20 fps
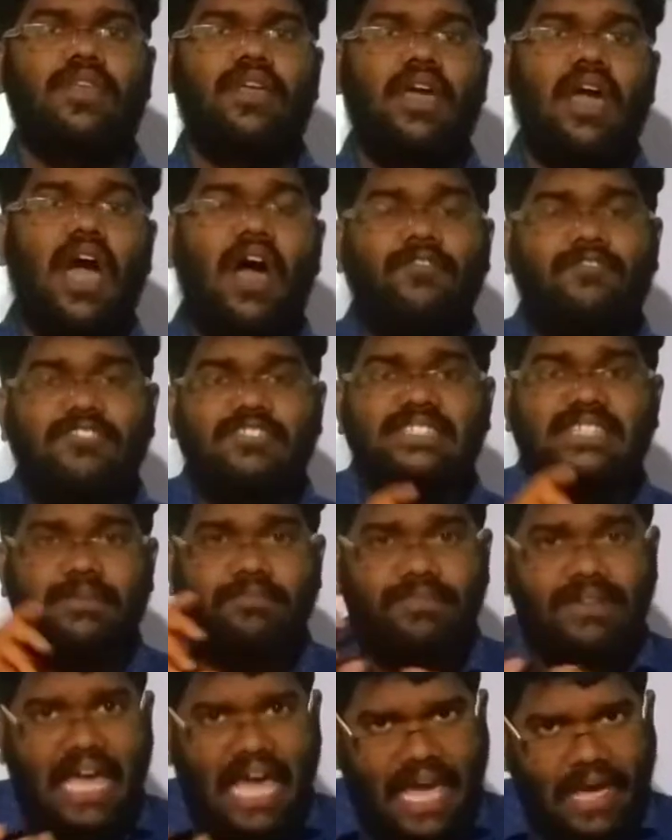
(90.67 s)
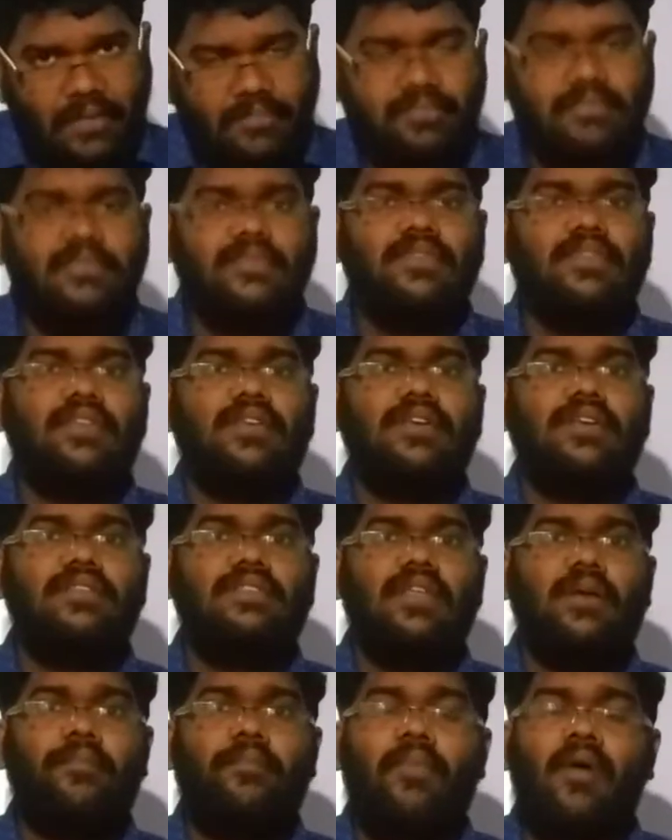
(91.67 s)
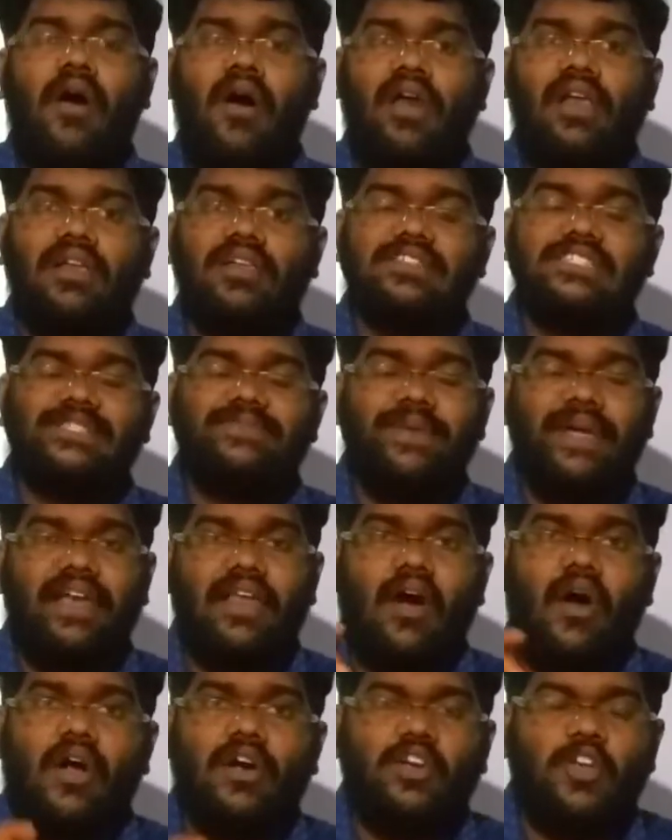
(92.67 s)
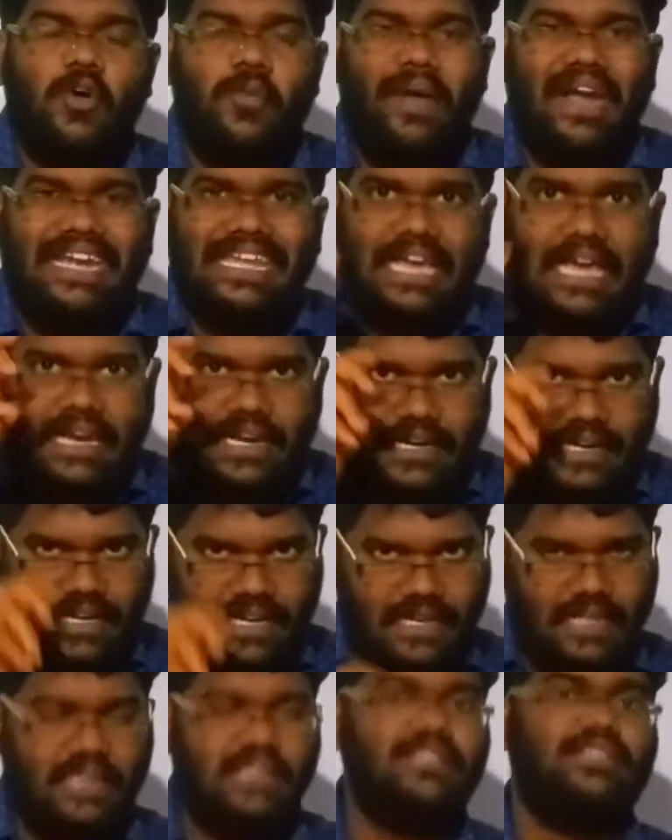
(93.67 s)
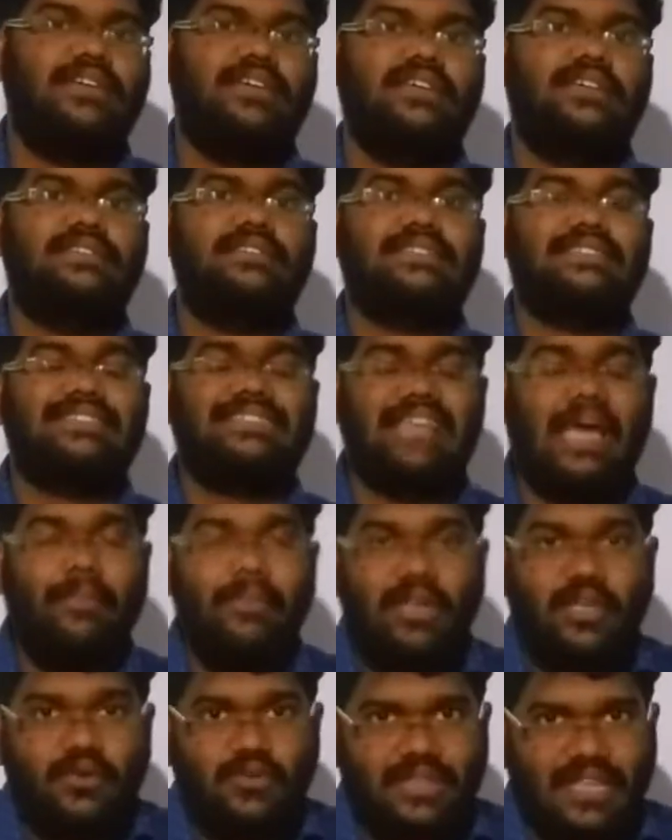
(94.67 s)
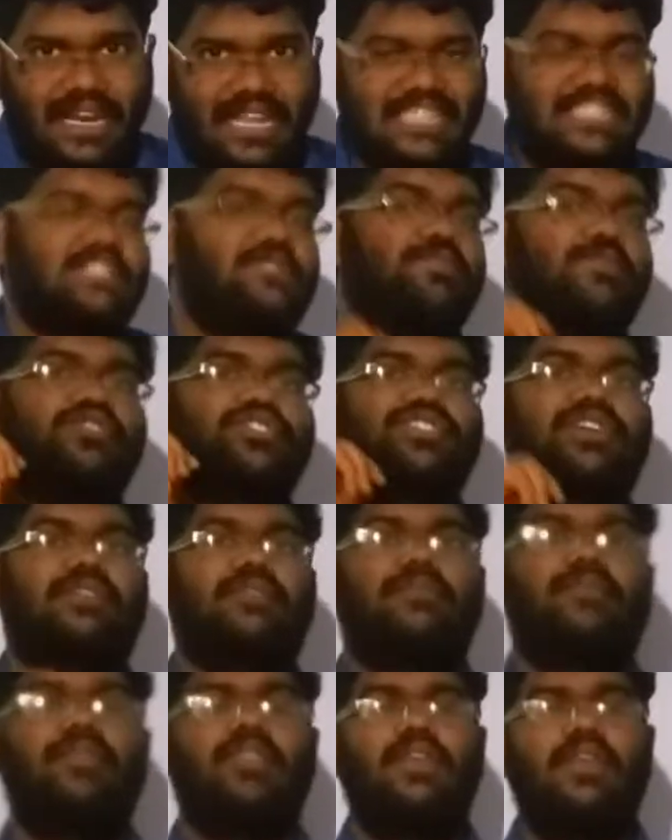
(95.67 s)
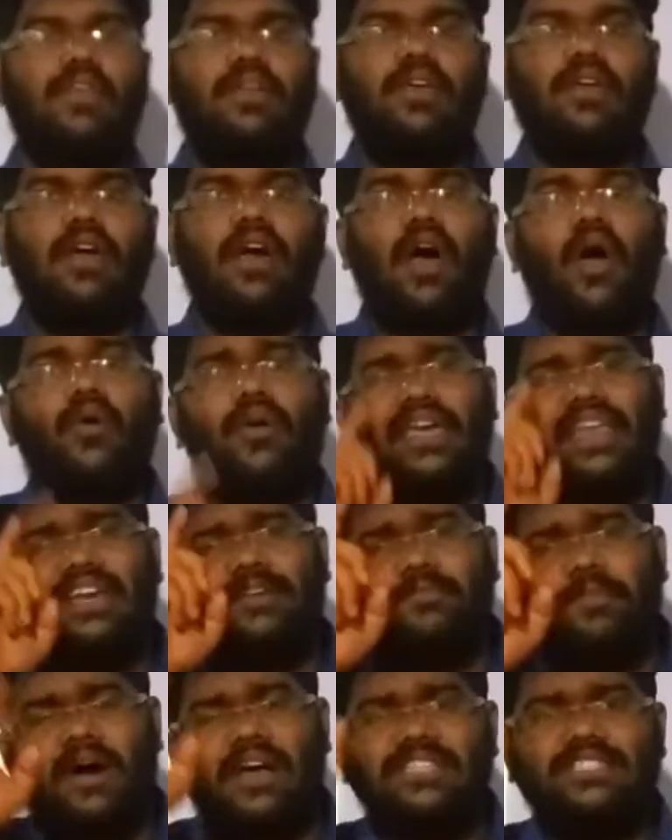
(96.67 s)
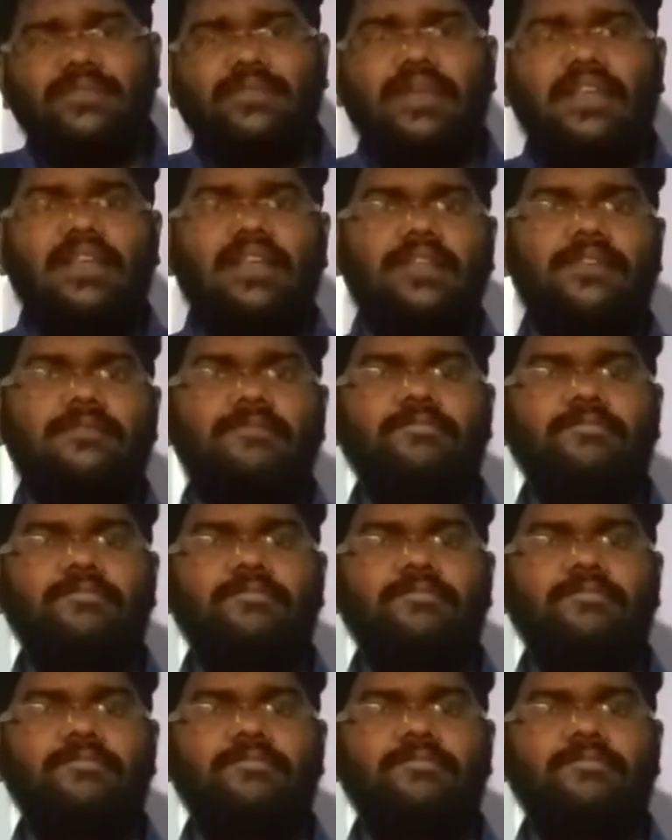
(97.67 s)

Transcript: After some time, the ball speed automatically decreases, coming to the rest position. How can it possible?